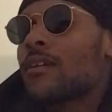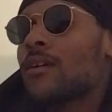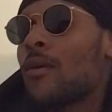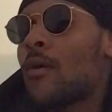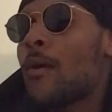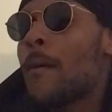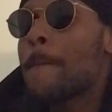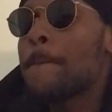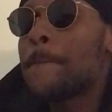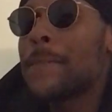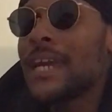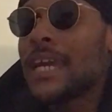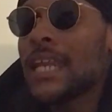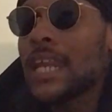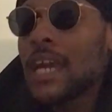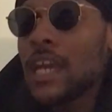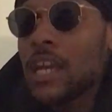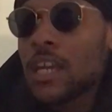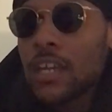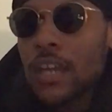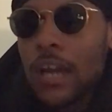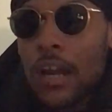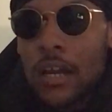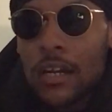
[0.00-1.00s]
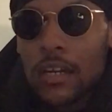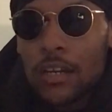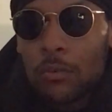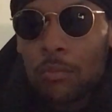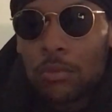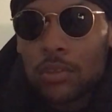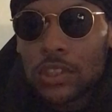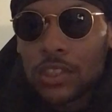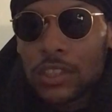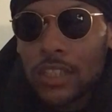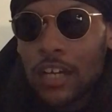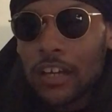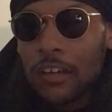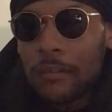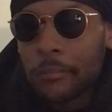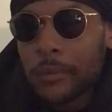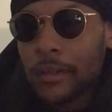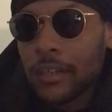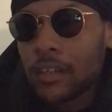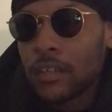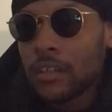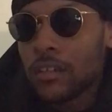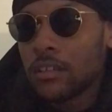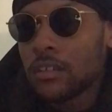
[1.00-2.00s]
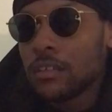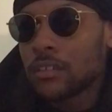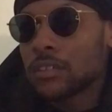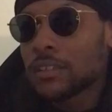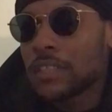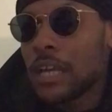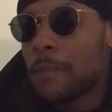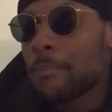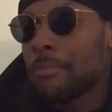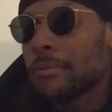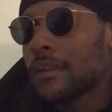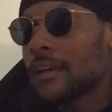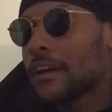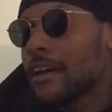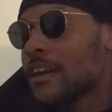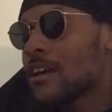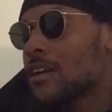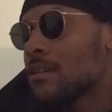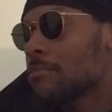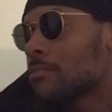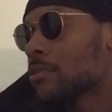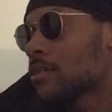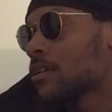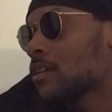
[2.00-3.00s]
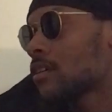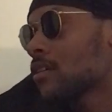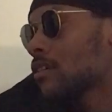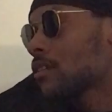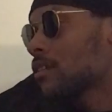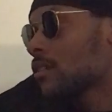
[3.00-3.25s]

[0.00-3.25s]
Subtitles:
On BD, y'all know what's up, man. Stop playing, bro.